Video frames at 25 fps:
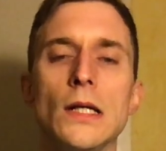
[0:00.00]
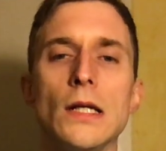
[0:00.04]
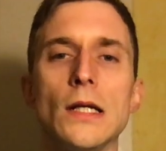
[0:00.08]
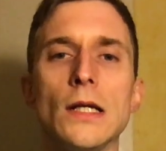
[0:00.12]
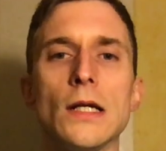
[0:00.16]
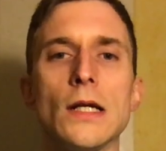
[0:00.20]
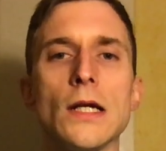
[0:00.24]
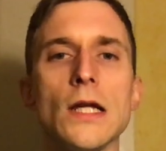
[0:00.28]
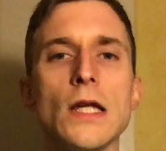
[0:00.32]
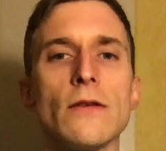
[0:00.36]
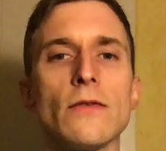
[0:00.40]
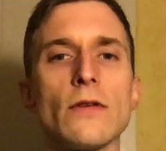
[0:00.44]

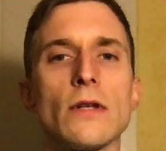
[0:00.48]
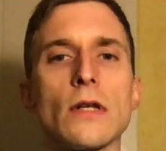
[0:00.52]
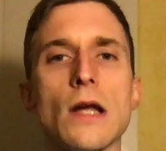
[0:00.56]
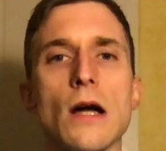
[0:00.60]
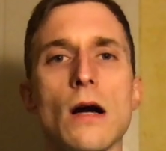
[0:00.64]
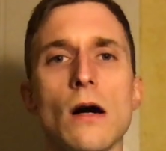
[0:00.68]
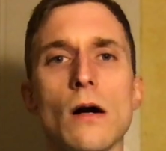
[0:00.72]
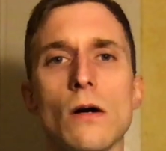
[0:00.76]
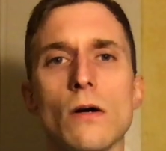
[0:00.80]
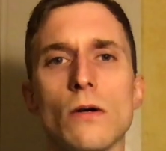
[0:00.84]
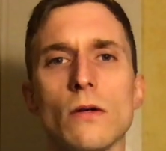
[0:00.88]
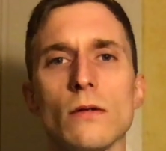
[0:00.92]
Even
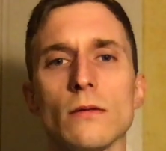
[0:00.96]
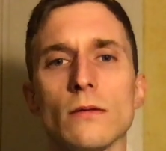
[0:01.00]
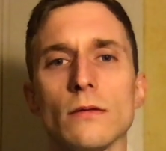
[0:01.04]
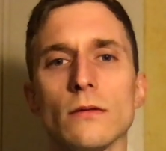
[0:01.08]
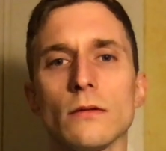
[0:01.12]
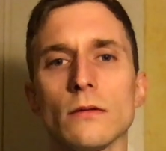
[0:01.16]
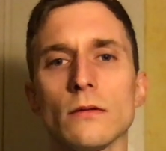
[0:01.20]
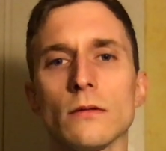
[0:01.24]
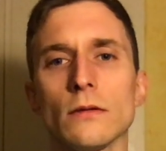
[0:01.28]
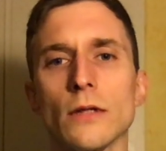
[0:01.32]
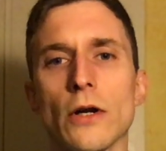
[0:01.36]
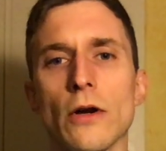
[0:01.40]
now,
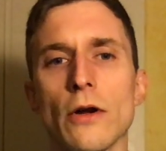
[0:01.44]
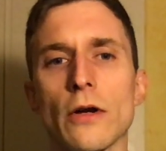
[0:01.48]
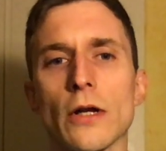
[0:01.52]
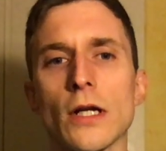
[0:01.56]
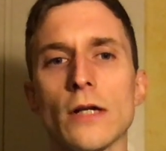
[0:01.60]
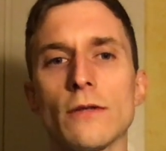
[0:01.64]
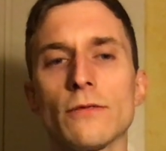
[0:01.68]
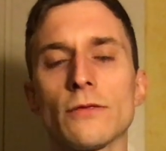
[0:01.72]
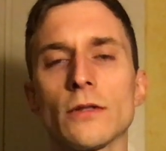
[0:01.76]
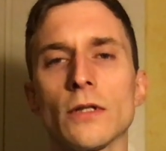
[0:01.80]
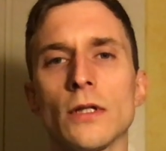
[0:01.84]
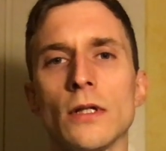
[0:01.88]
let our
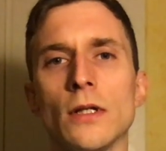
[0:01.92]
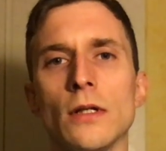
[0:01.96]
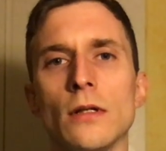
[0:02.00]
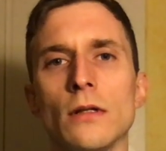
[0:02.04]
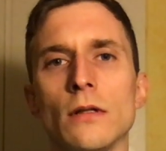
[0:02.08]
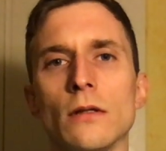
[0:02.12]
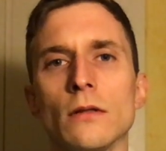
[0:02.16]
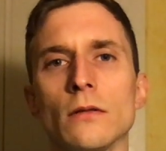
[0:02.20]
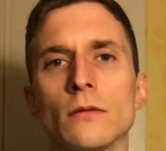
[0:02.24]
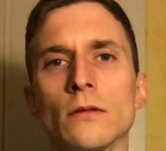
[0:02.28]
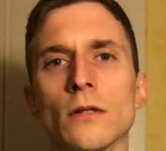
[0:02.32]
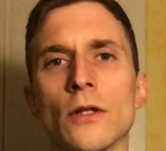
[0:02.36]
gift
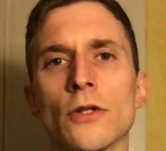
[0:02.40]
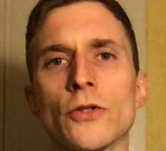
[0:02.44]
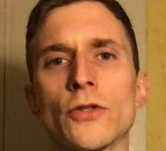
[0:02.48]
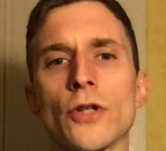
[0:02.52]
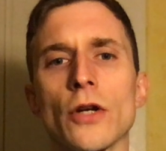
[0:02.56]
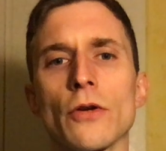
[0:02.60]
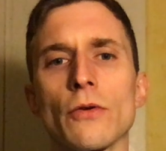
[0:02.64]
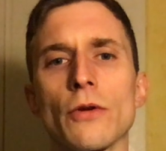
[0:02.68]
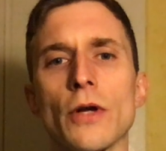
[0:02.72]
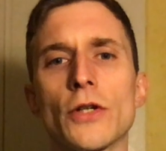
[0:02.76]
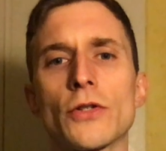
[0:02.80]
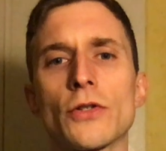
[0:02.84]
to the
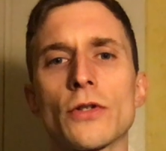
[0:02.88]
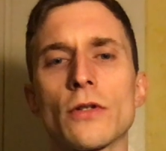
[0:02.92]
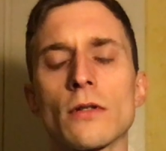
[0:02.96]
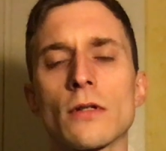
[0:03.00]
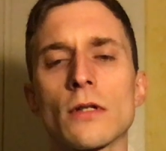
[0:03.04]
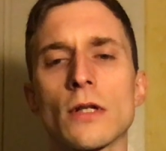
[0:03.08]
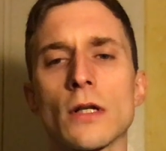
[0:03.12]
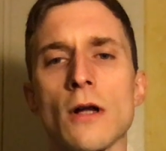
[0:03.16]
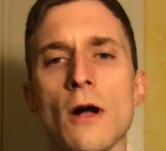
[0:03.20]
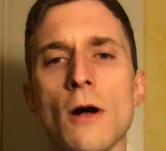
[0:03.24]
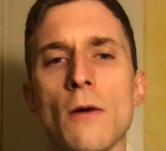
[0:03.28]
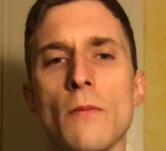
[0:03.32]
generations to
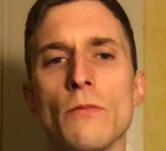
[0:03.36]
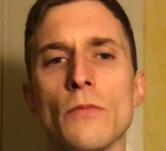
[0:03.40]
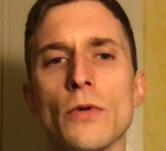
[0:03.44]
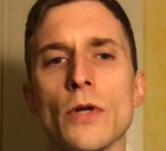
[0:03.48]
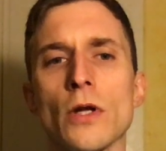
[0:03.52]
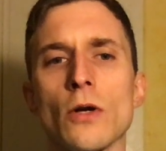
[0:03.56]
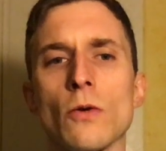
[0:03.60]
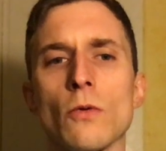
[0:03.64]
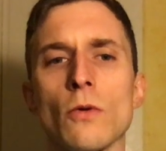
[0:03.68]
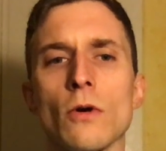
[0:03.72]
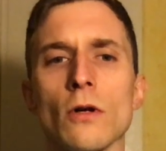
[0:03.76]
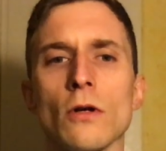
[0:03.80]
come be a
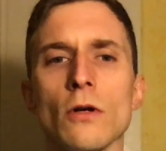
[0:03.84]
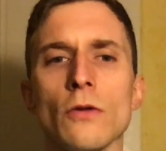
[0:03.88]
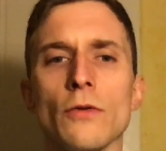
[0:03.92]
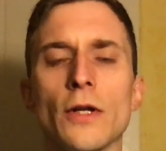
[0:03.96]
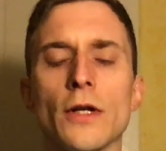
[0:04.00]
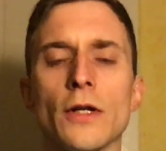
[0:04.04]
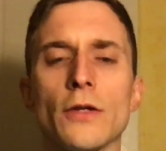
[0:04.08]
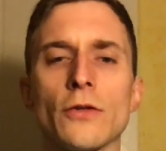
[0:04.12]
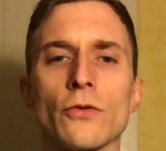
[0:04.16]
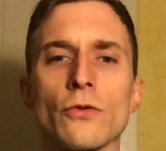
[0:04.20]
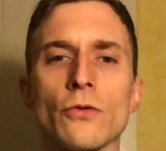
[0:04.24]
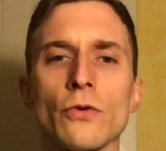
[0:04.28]
world that
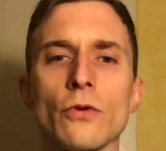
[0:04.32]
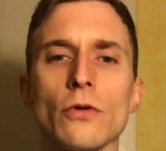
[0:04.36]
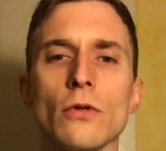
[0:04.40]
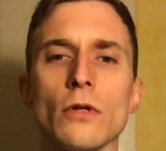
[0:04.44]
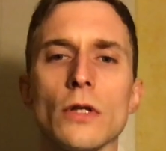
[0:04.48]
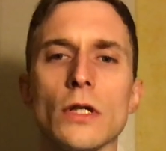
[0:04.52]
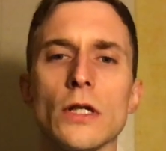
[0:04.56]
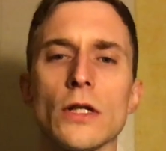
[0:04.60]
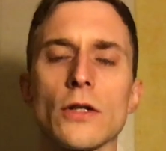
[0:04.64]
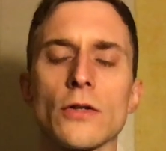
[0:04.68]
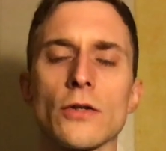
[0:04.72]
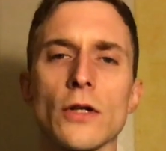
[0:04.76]
is
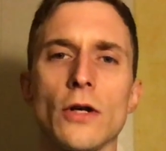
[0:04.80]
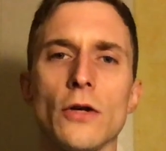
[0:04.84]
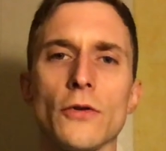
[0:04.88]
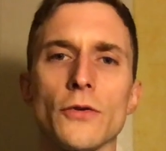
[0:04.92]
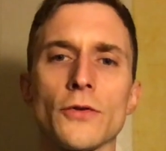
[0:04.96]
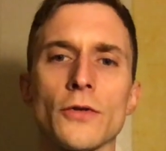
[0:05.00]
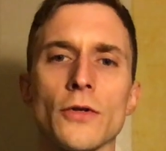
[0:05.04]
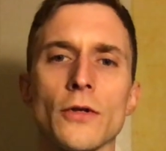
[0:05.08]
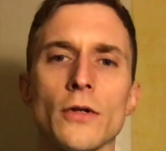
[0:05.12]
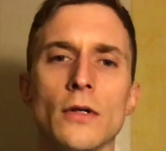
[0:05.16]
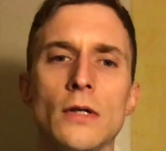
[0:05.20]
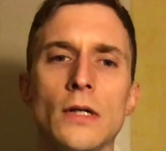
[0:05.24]
truly a
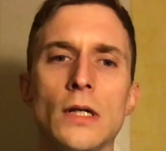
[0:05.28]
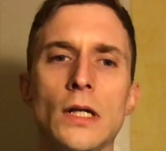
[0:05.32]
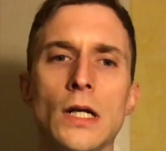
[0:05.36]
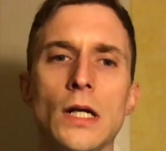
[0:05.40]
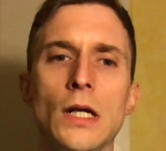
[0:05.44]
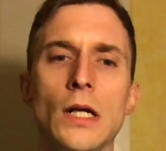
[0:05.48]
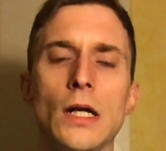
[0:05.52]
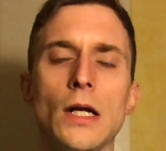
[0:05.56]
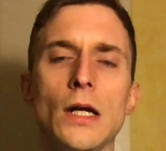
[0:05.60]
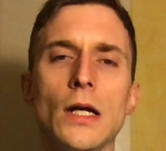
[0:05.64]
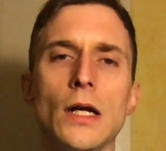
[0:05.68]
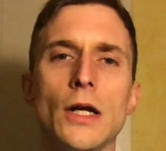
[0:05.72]
shelter
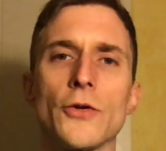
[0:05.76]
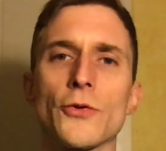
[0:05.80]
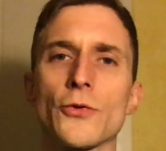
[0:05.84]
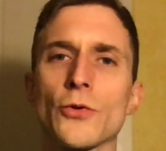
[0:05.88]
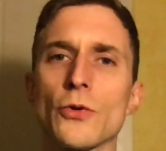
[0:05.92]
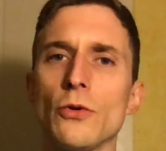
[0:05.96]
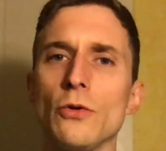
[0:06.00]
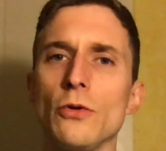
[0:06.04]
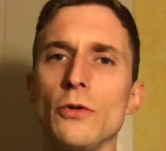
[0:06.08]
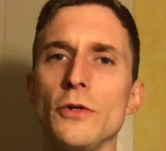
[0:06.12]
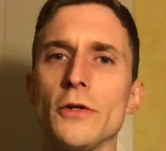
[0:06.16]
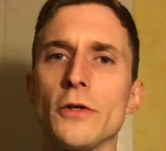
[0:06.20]
and
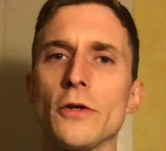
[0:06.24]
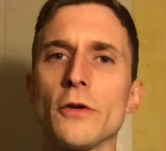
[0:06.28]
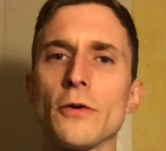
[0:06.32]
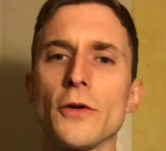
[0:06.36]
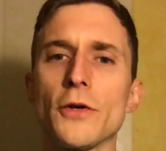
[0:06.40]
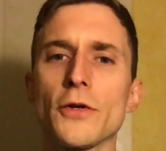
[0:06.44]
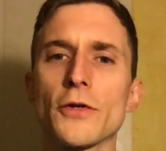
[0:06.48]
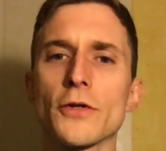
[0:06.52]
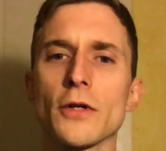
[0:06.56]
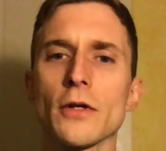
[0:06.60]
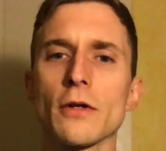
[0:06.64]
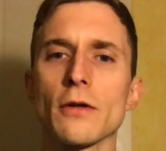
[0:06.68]
truly
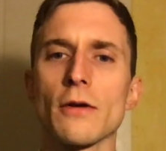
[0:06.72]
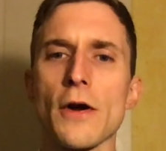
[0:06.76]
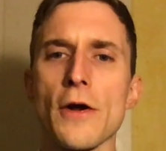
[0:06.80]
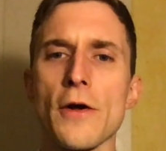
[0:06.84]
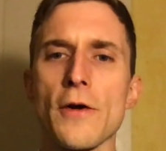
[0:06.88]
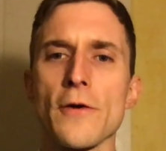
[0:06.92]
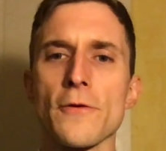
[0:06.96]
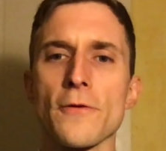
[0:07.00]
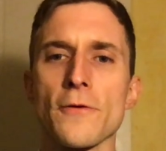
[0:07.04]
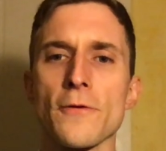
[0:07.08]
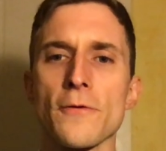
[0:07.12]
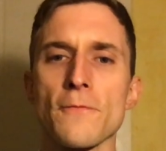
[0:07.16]
nourishing
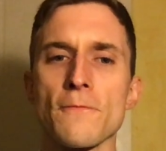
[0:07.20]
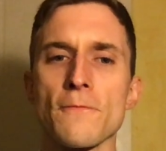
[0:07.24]
ground.